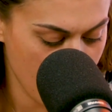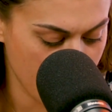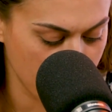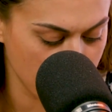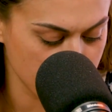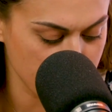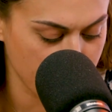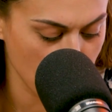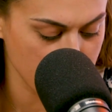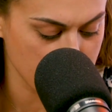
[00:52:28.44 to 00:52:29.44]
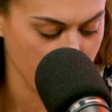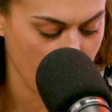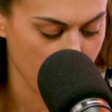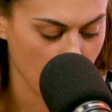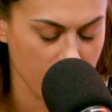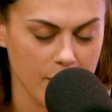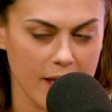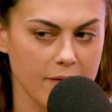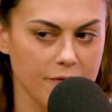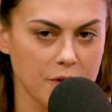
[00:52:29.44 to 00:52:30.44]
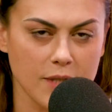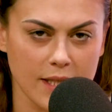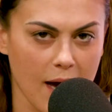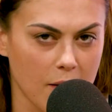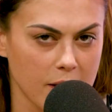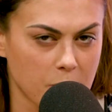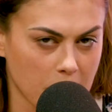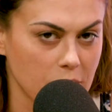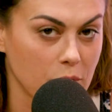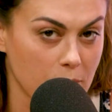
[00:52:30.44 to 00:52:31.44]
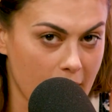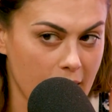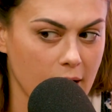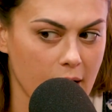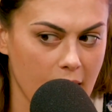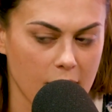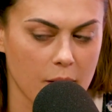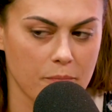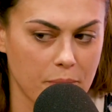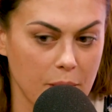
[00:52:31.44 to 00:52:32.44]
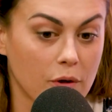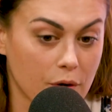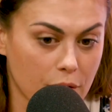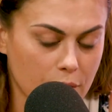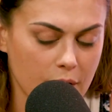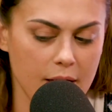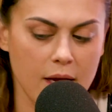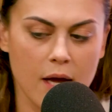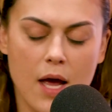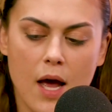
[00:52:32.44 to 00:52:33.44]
I don't know, just focus on that part of me that feels like that, especially with men and people in authority.